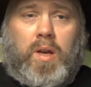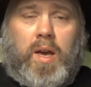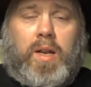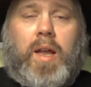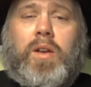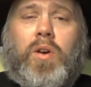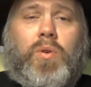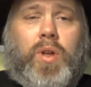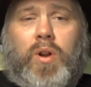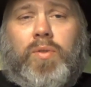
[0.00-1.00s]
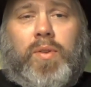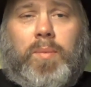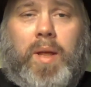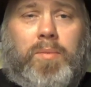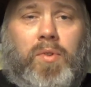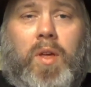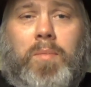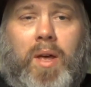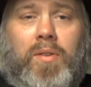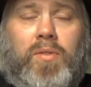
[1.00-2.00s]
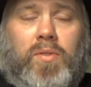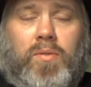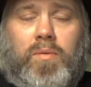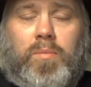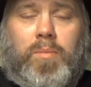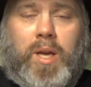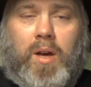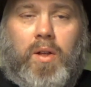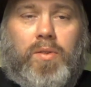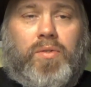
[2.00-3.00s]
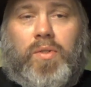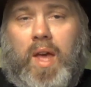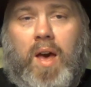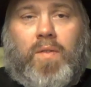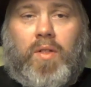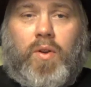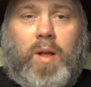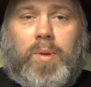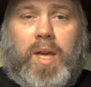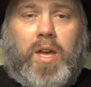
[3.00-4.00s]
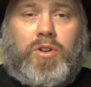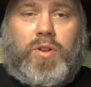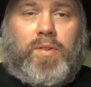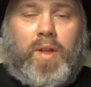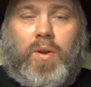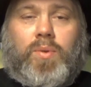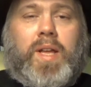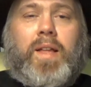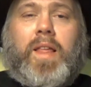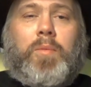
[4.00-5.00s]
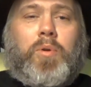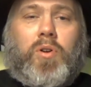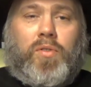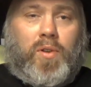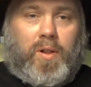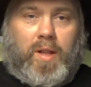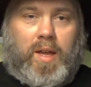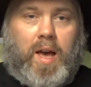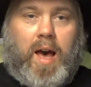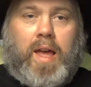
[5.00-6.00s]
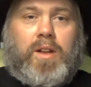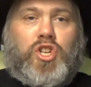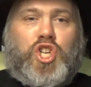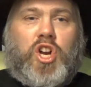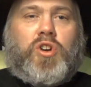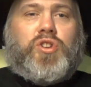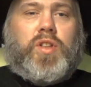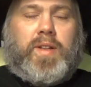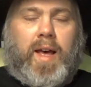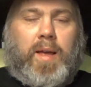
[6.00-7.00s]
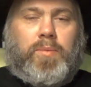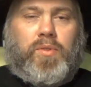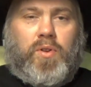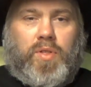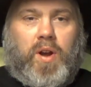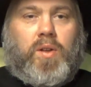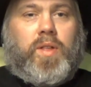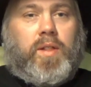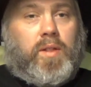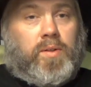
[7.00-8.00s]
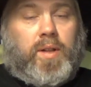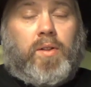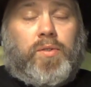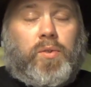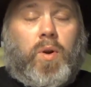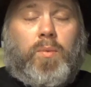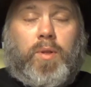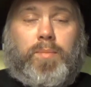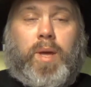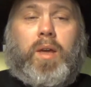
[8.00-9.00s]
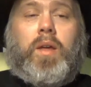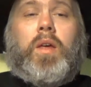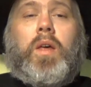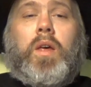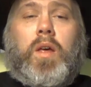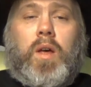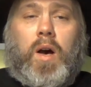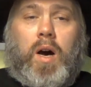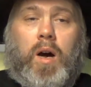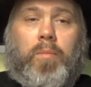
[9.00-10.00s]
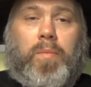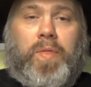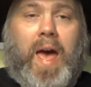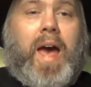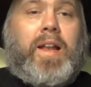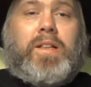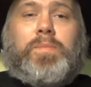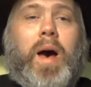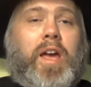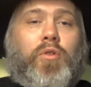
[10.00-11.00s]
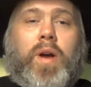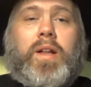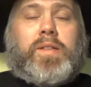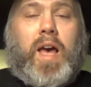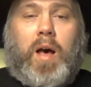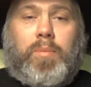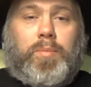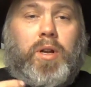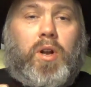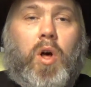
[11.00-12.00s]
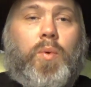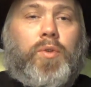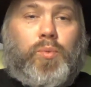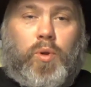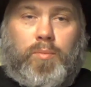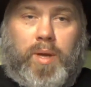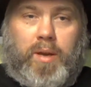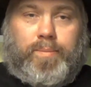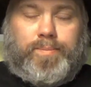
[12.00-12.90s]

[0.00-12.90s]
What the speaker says: And I know, you know, sometimes they miss because they have other obligations. I don't take that personally. I cherish the times they're there that they'll tell a story with me. That is my greatest compliment and always will be.